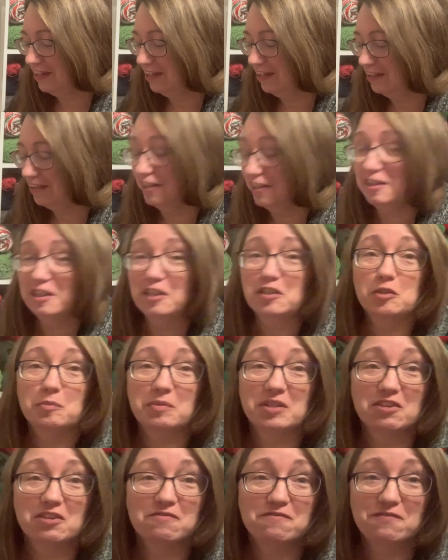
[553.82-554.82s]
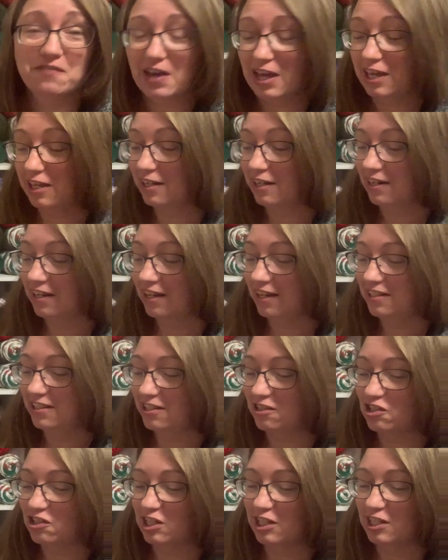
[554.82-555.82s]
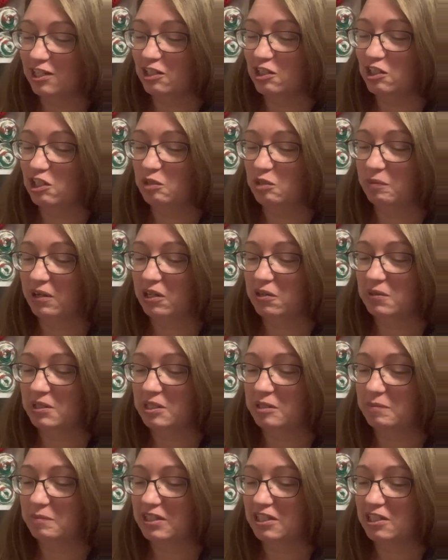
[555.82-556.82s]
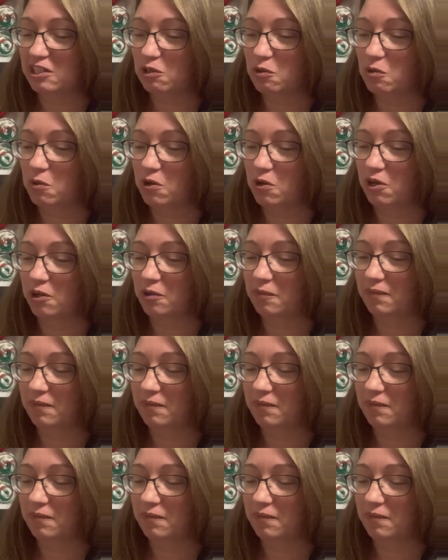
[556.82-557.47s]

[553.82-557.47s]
think this will be a fun addition to my Christmas decor.